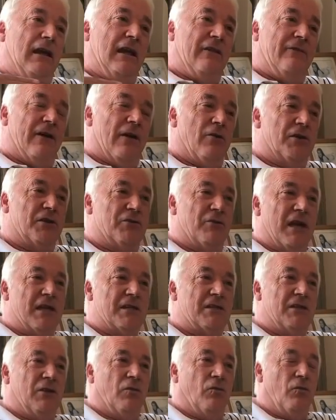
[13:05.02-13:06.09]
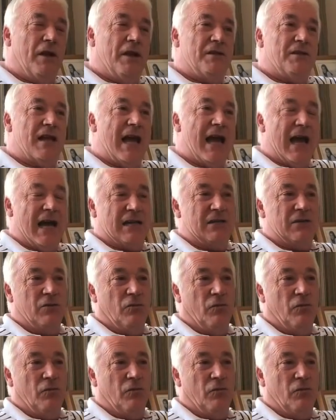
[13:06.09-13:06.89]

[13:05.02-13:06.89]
If I were to ask you which act